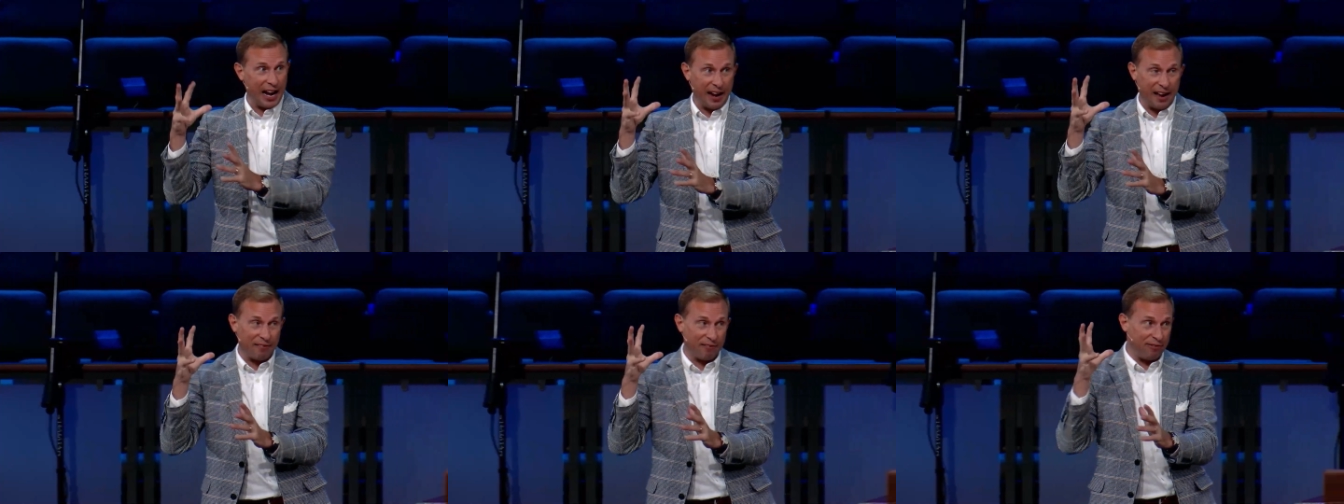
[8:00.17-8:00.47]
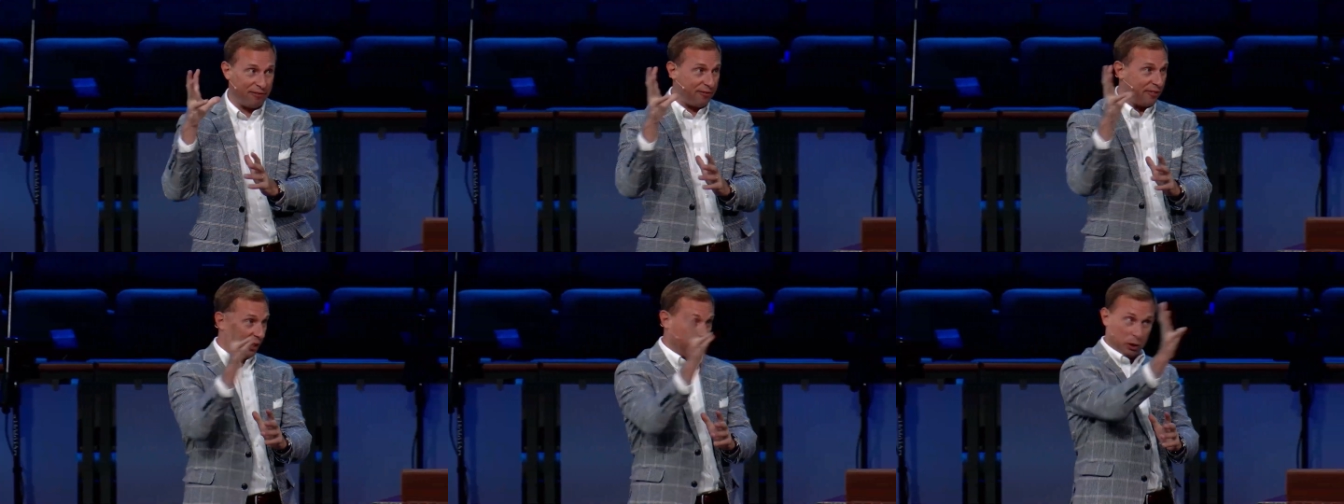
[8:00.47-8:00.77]
have
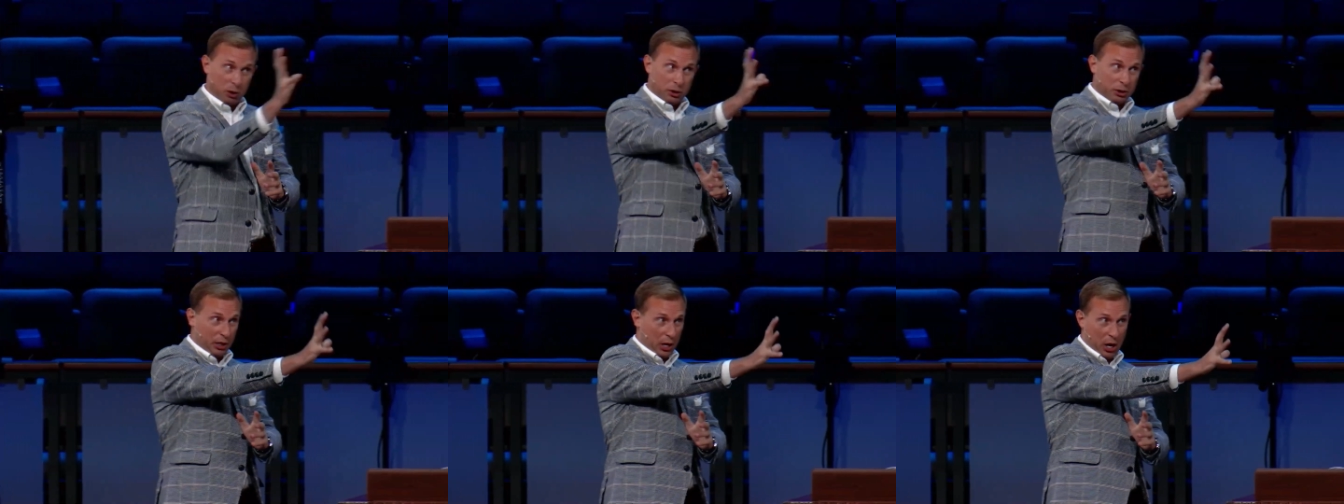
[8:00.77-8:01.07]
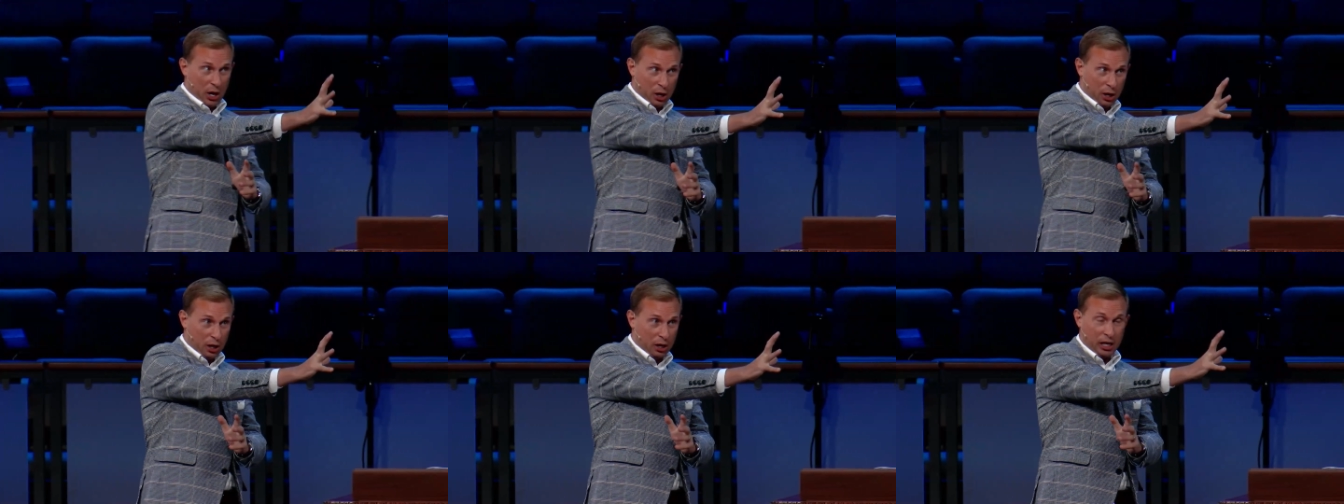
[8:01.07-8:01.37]
filled
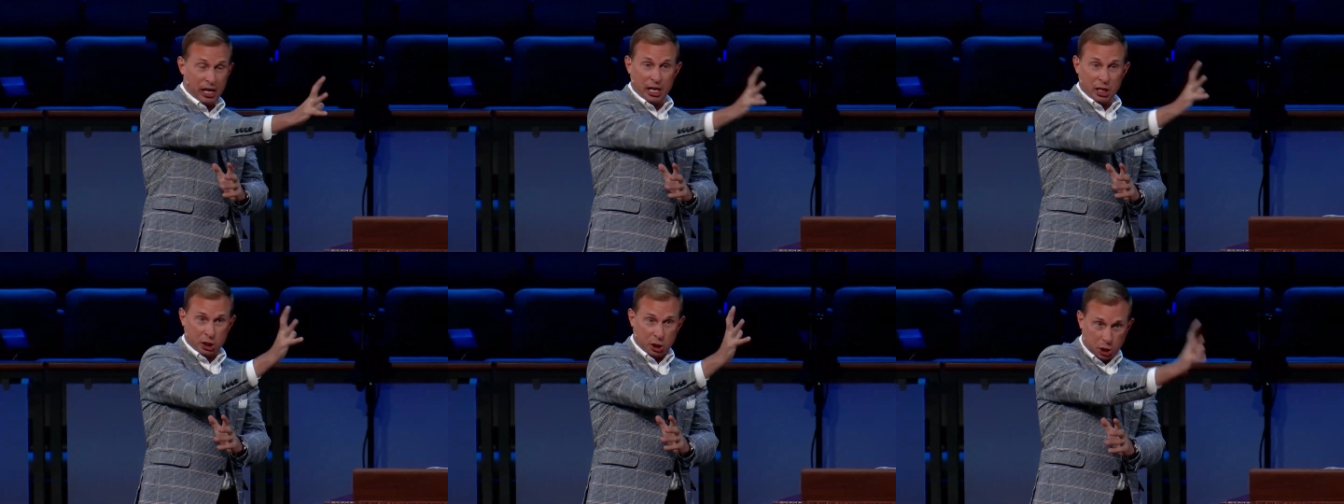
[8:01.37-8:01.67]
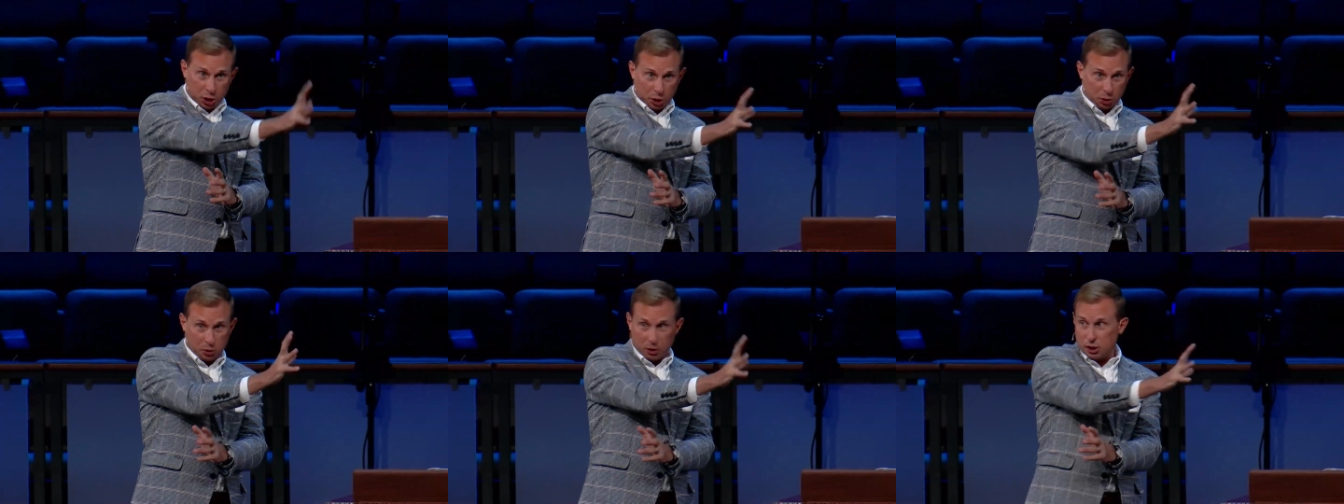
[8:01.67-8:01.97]
our
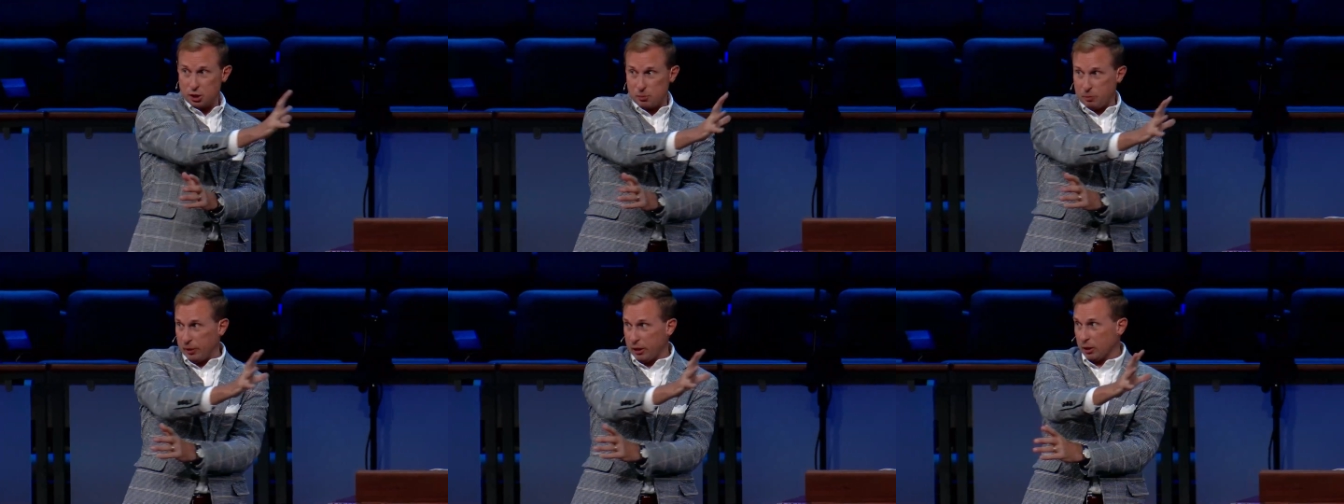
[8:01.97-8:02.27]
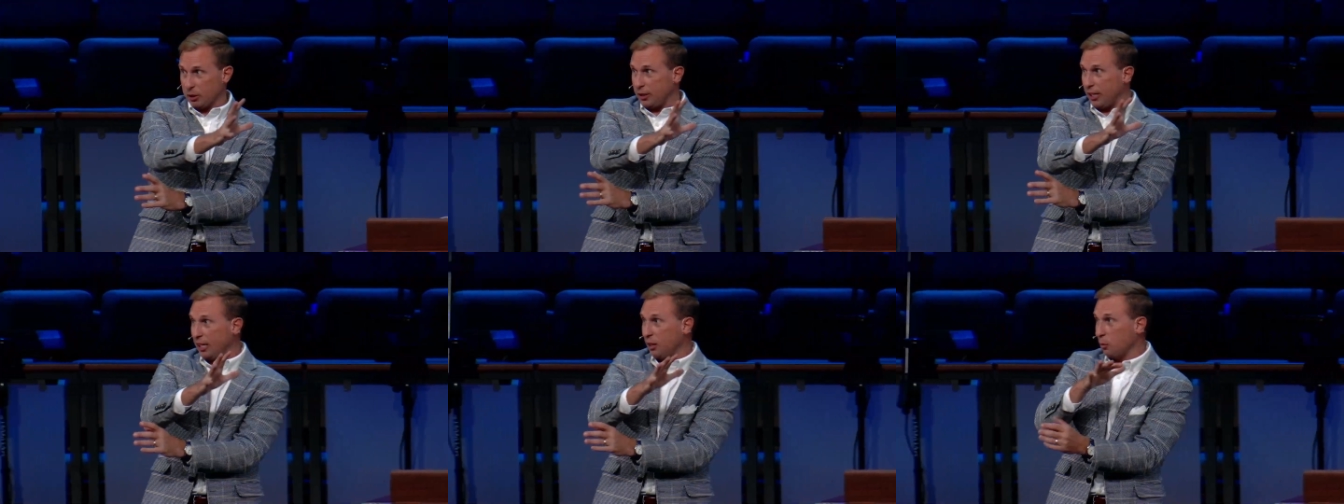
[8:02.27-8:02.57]
children's
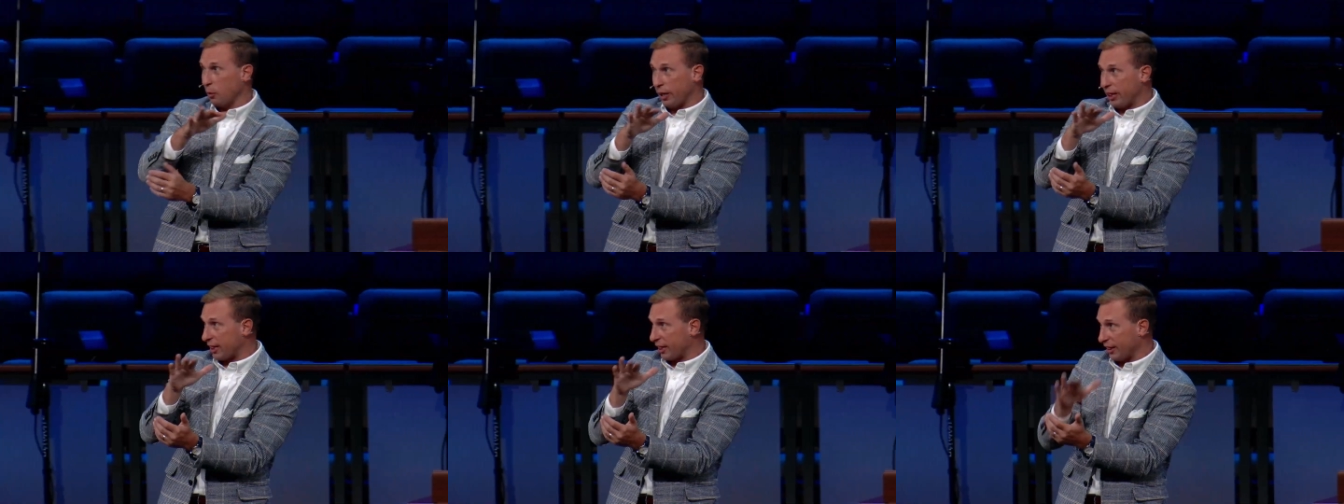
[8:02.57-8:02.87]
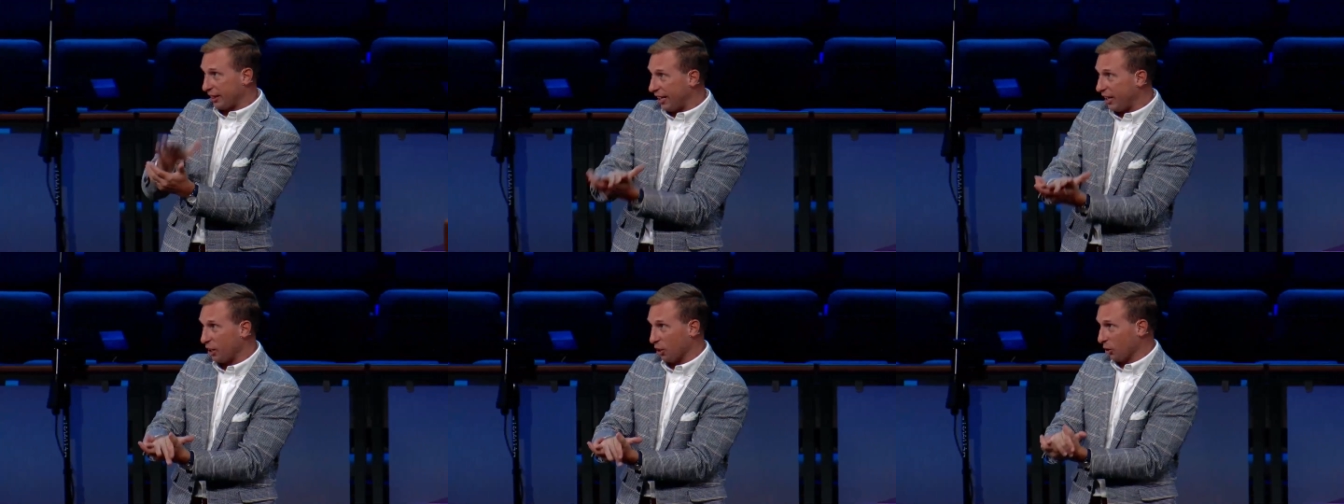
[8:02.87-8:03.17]
building with
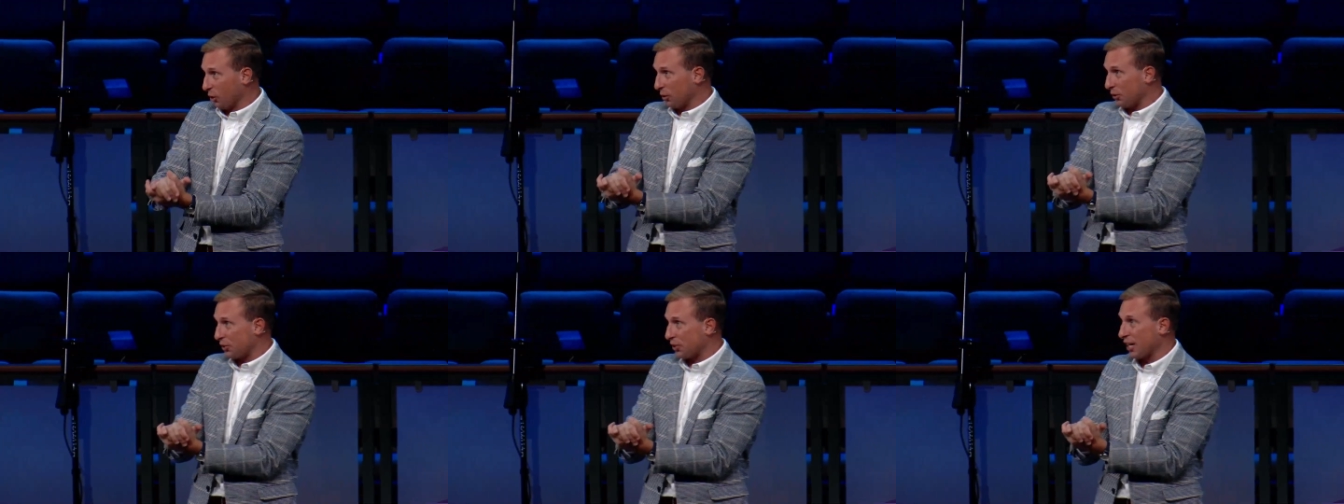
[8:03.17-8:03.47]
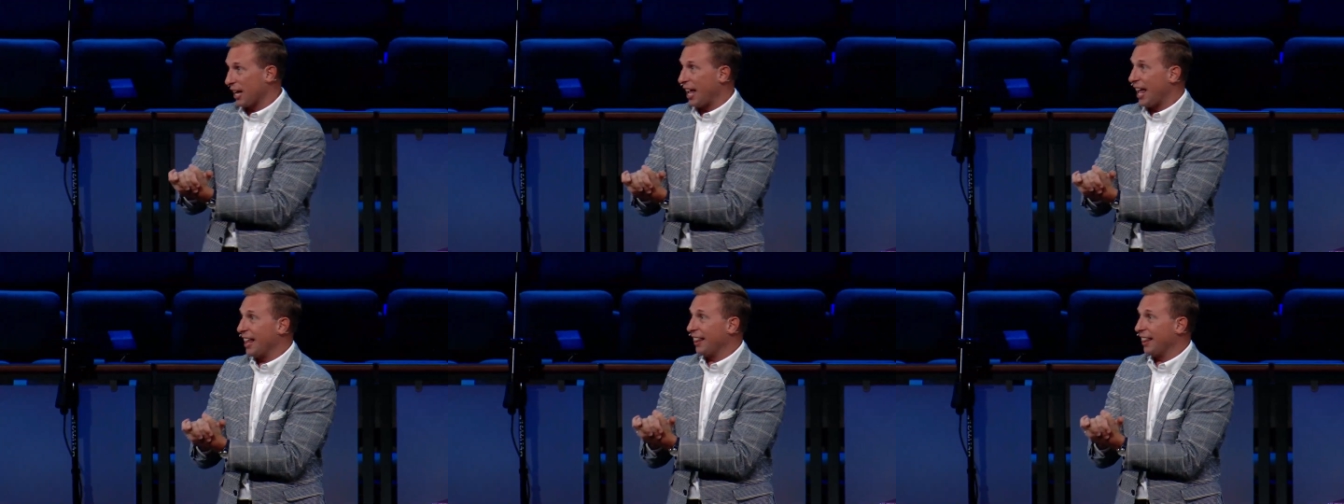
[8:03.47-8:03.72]
littles